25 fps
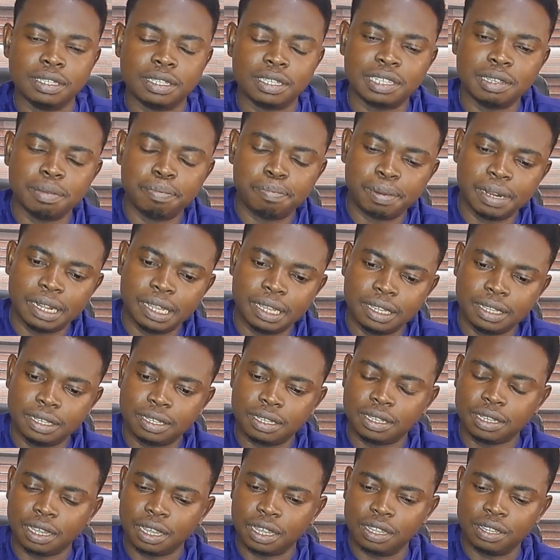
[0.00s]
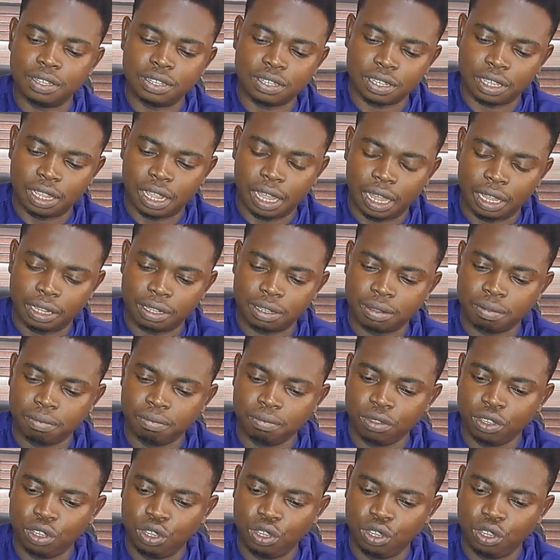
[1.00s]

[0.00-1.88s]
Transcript: It simply says that